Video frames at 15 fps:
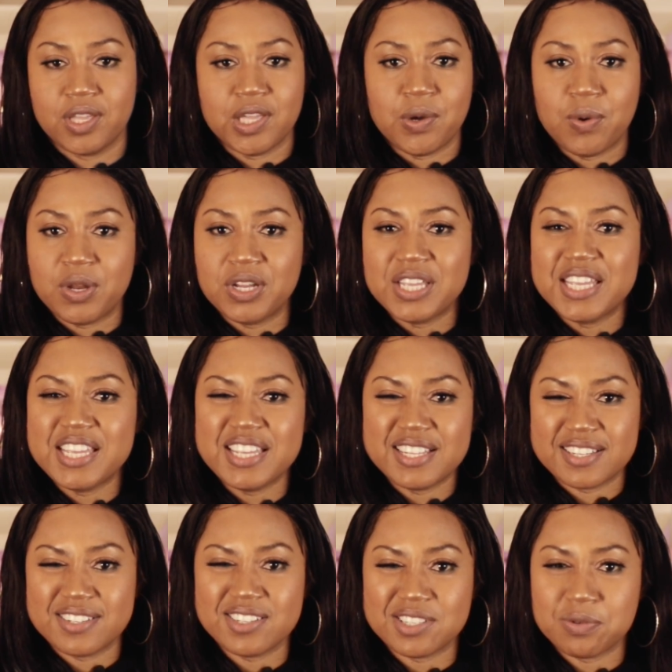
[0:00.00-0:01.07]
You want to eat,
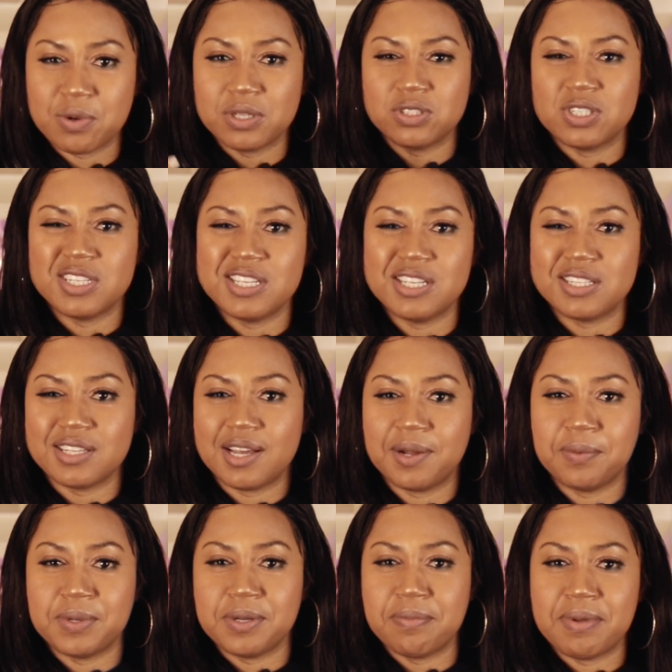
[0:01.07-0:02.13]
just want to eat.
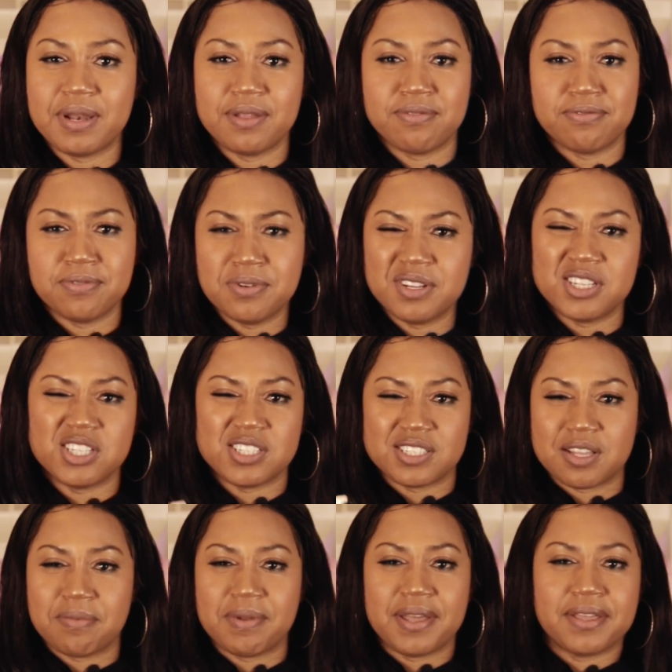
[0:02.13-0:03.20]
And when your belly full, it
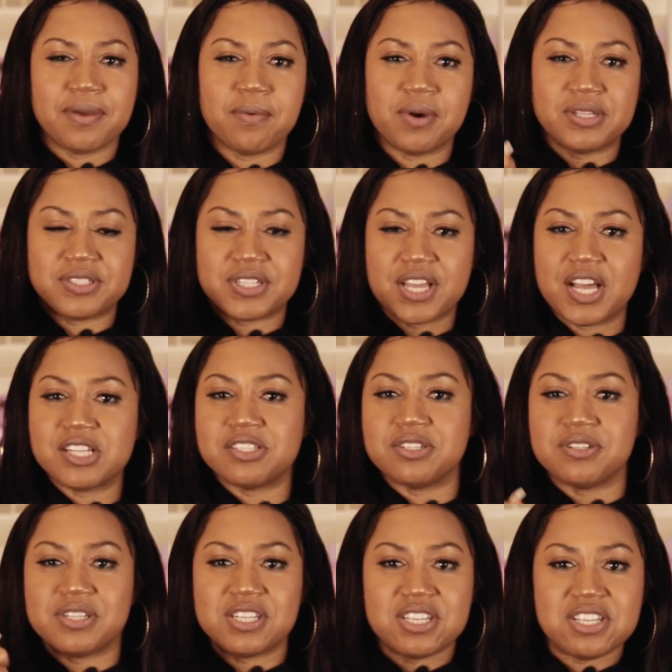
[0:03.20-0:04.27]
just come like you want to
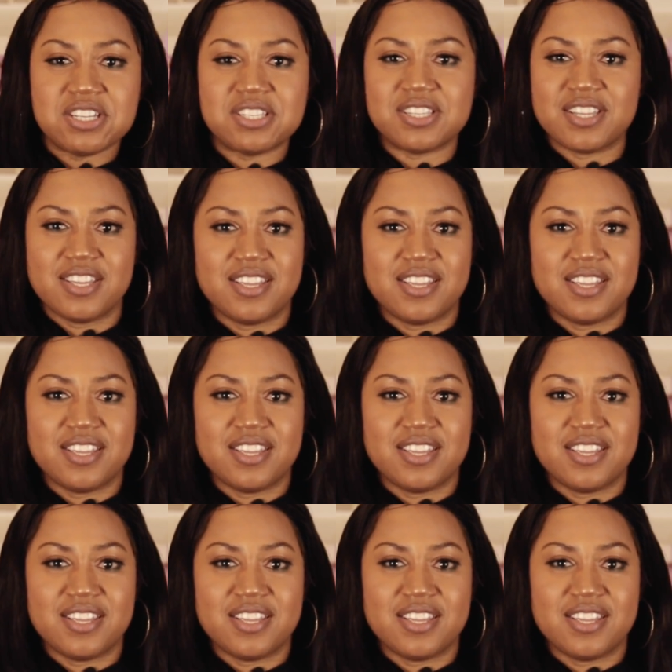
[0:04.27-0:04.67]
continue eat.